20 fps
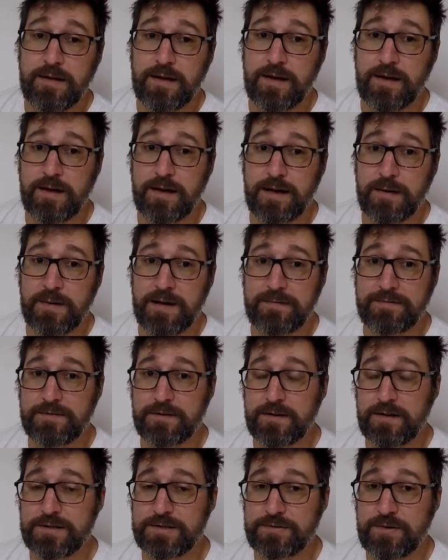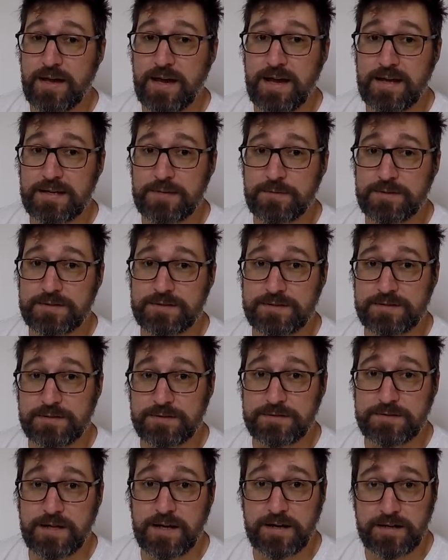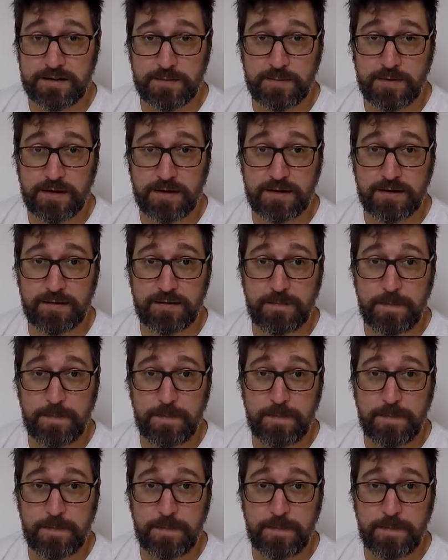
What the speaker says: After it got dragged, it wasn't so stuck in the mud.